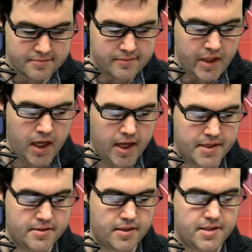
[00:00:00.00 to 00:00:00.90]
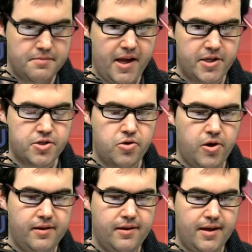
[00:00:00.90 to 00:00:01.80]
uh, to to make sure
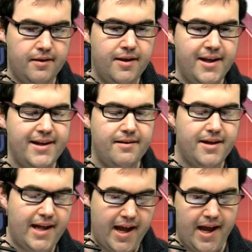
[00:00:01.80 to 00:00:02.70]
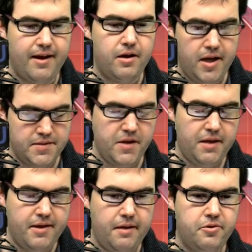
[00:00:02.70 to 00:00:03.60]
that as many
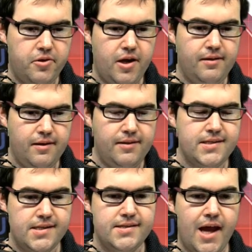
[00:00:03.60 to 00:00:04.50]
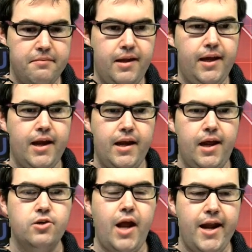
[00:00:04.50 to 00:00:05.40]
people know that this is happening and it
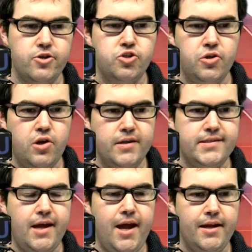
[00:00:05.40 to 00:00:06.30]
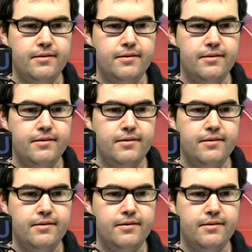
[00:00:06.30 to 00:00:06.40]
and it should not stand.